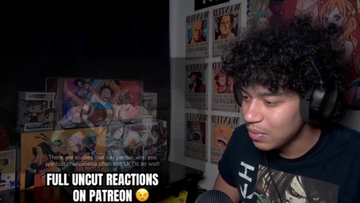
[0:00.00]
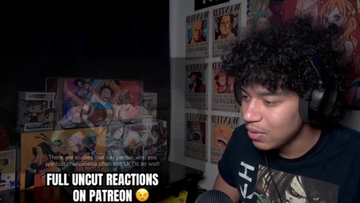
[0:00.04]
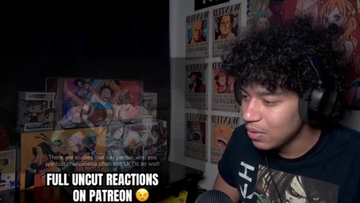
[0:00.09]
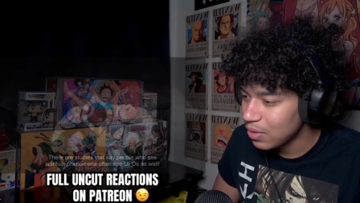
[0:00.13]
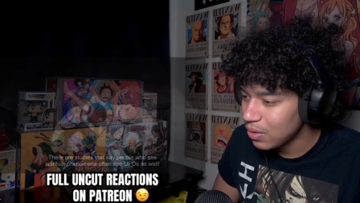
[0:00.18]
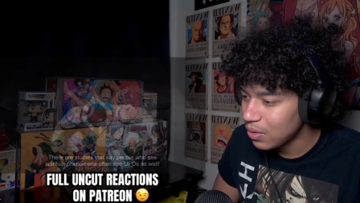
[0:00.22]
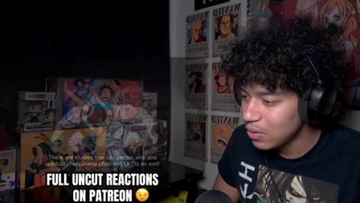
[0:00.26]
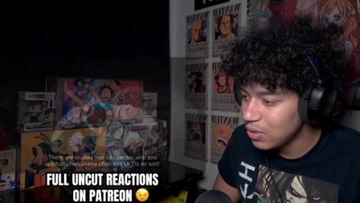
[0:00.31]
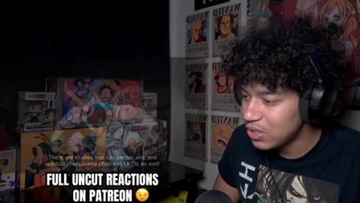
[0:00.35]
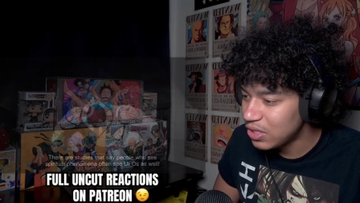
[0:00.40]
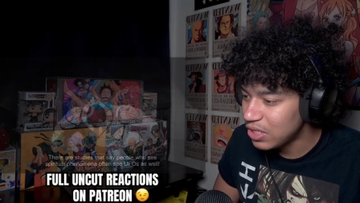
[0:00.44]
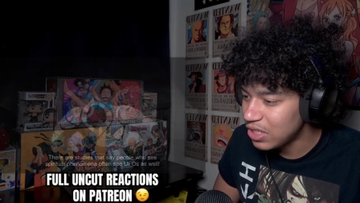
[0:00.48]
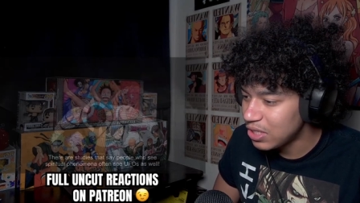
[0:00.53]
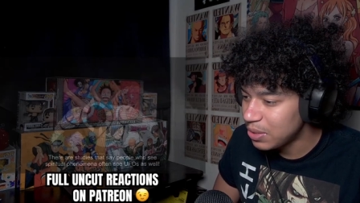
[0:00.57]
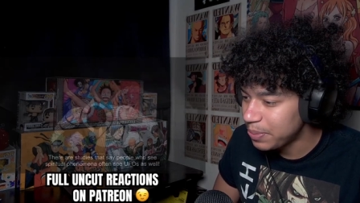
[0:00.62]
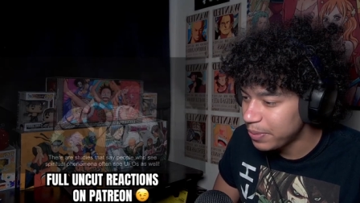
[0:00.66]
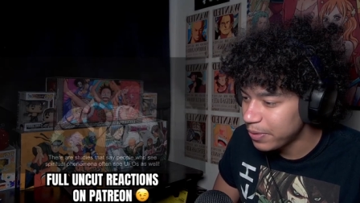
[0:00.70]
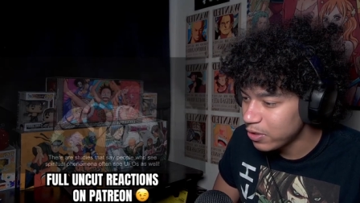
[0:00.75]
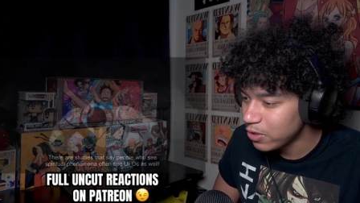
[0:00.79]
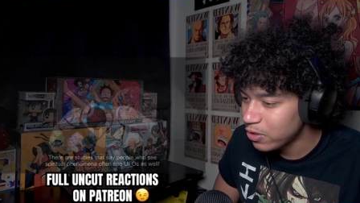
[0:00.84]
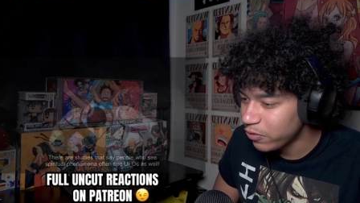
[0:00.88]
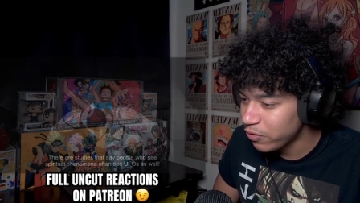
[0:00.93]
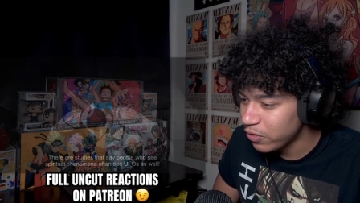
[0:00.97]
You see
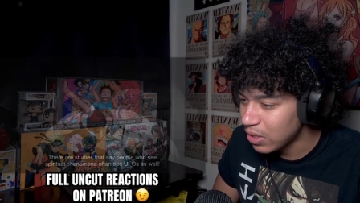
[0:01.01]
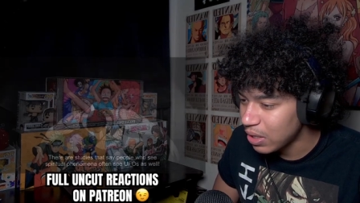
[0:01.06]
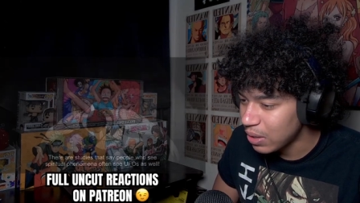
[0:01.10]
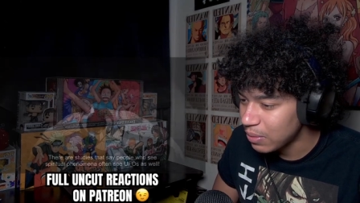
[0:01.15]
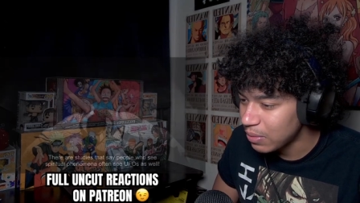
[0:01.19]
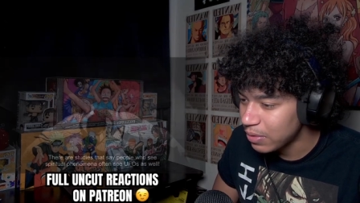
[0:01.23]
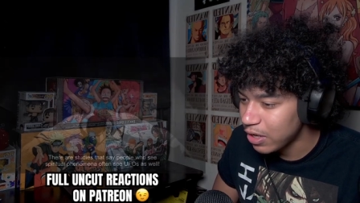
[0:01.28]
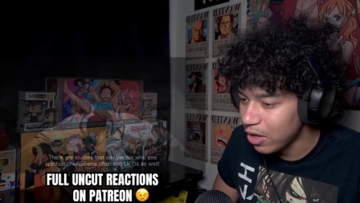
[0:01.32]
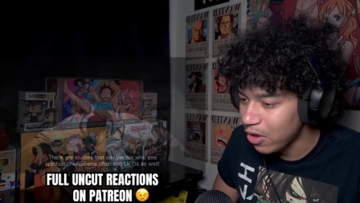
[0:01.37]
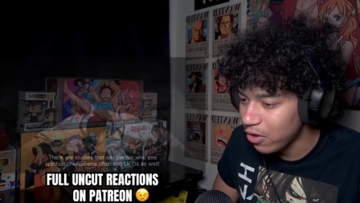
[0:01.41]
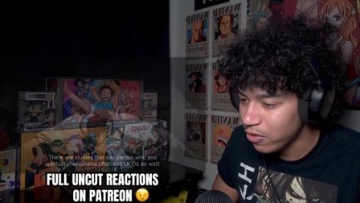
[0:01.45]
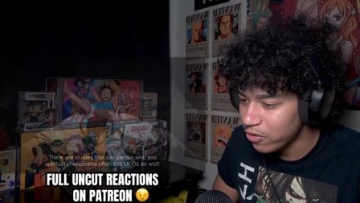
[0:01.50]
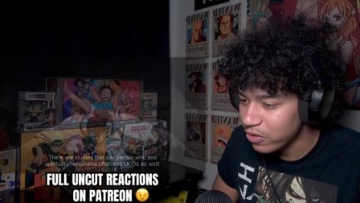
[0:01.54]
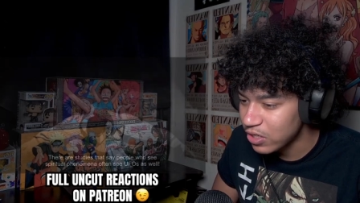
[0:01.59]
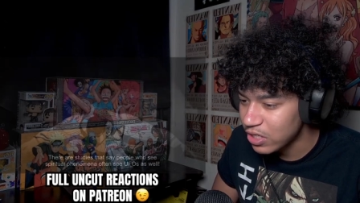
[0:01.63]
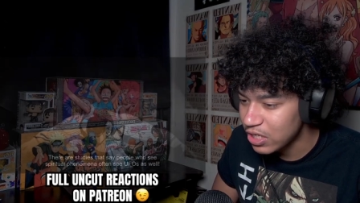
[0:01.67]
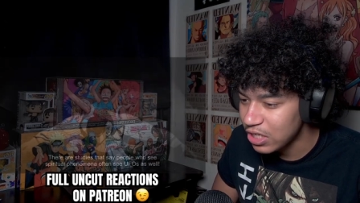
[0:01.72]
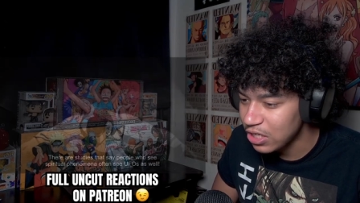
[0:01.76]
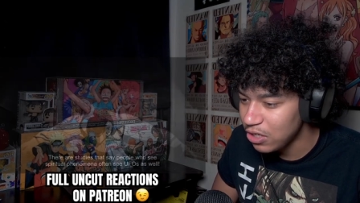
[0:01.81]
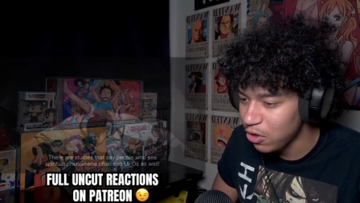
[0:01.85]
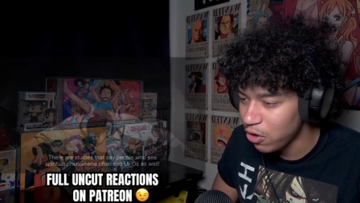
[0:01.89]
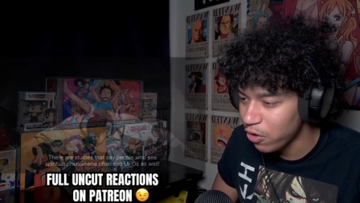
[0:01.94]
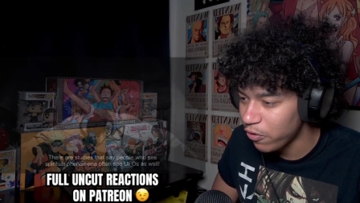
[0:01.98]
spiritual phenomena, I
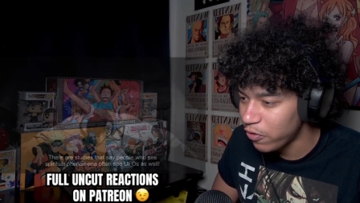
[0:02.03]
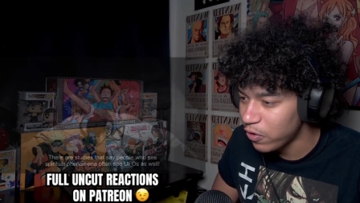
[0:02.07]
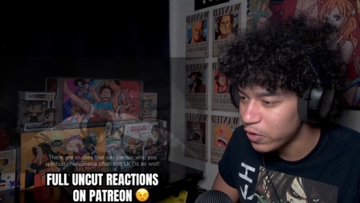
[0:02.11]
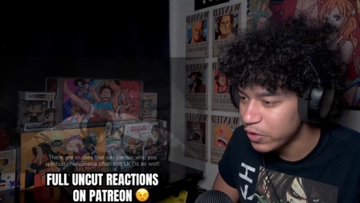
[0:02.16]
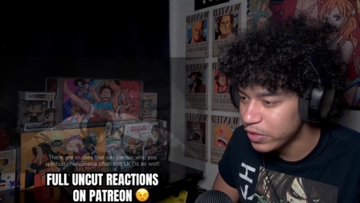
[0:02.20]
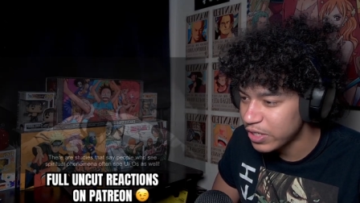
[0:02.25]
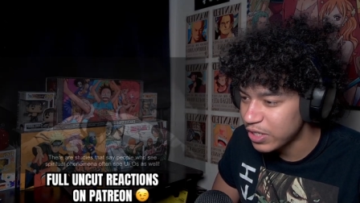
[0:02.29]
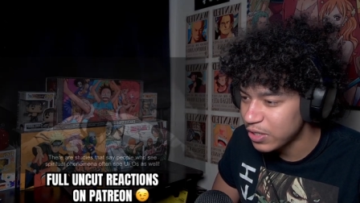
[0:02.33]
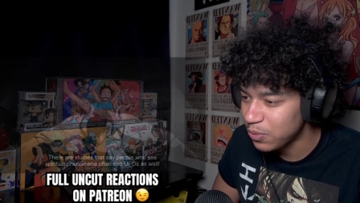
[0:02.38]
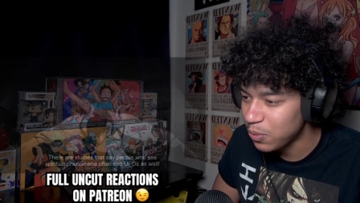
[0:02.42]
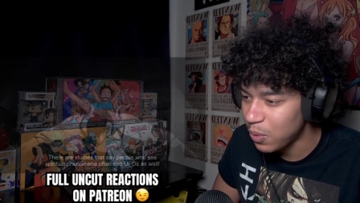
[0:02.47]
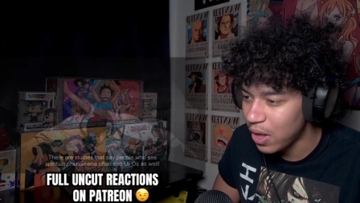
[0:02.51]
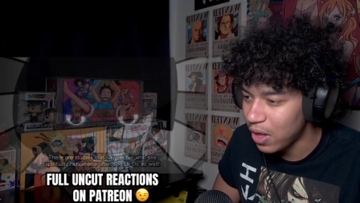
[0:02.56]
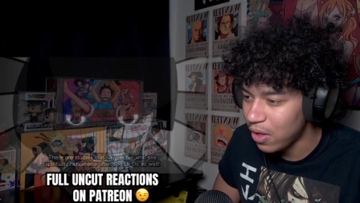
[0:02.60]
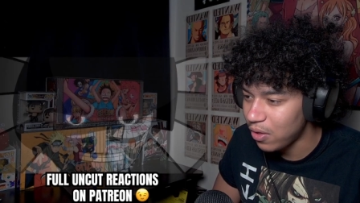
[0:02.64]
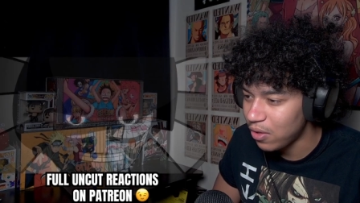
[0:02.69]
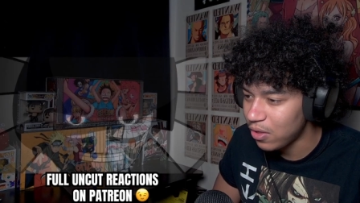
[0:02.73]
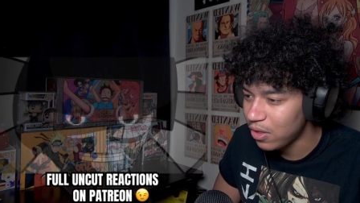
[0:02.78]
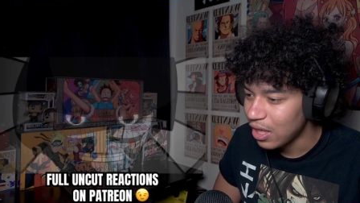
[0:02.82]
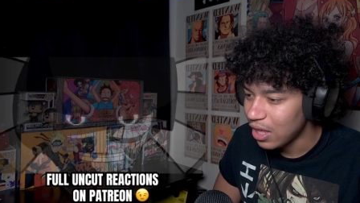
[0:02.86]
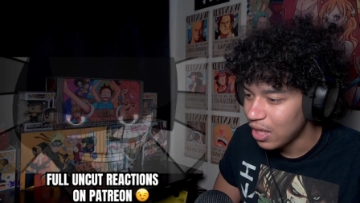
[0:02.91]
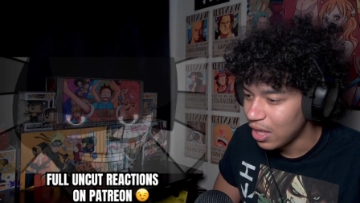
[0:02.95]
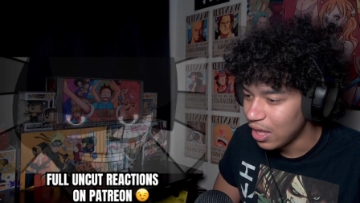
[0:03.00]
see UFOs as
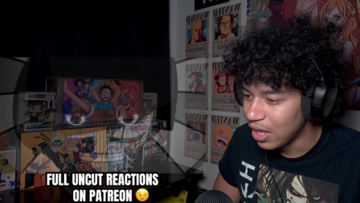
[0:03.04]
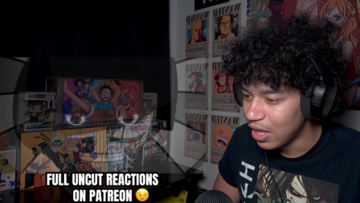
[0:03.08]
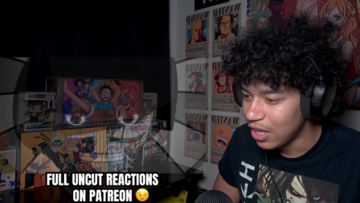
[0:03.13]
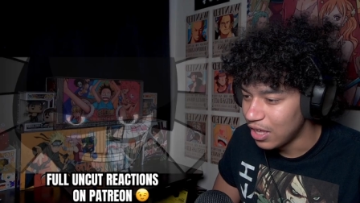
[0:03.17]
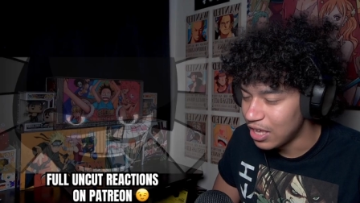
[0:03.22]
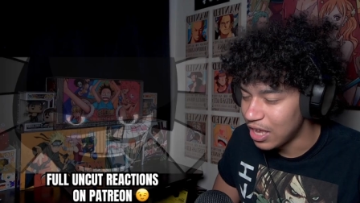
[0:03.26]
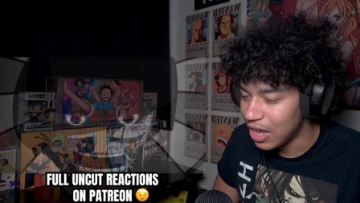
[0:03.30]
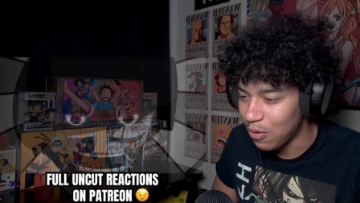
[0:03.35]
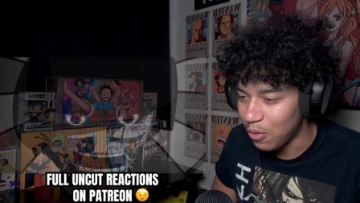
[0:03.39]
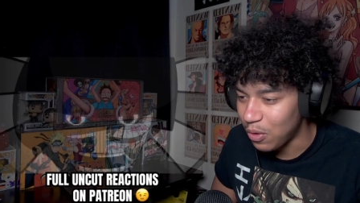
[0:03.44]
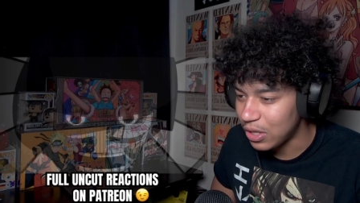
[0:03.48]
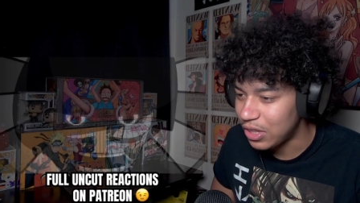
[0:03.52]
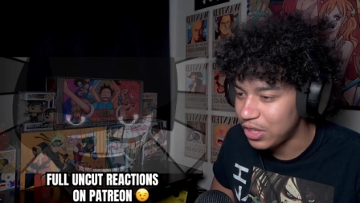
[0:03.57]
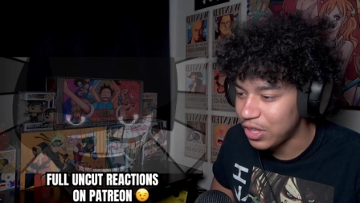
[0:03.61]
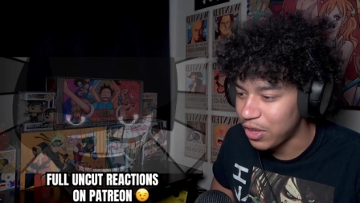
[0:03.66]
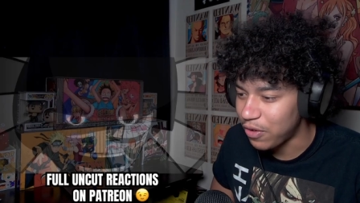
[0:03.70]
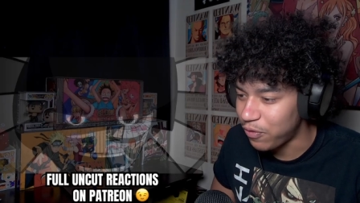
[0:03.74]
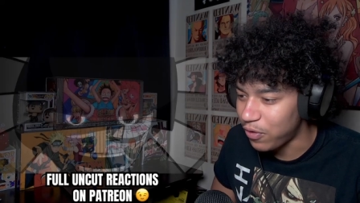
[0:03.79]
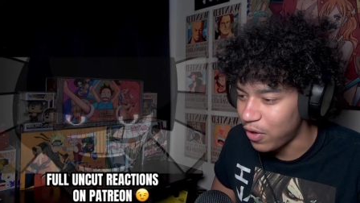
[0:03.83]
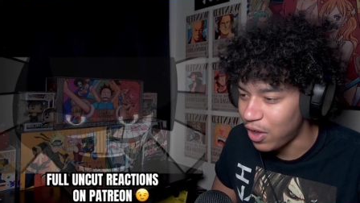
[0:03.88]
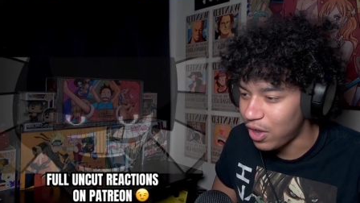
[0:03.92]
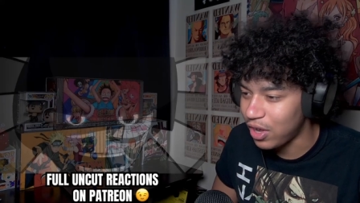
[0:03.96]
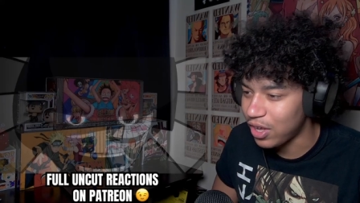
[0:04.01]
well. Yeah, what the
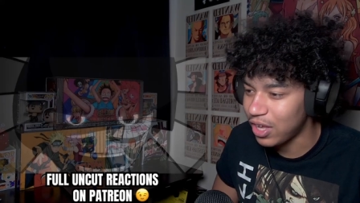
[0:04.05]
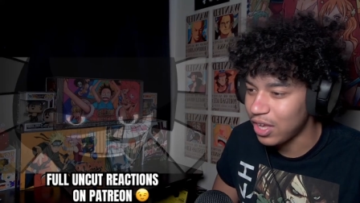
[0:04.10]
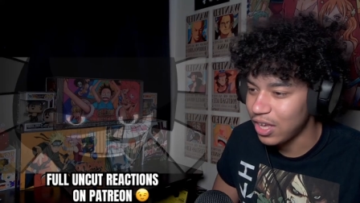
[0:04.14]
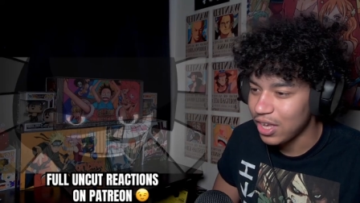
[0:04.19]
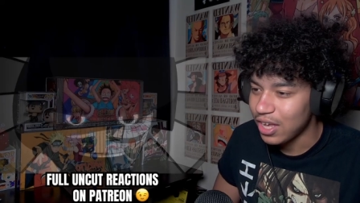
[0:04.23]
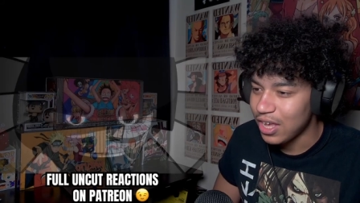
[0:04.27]
fuck?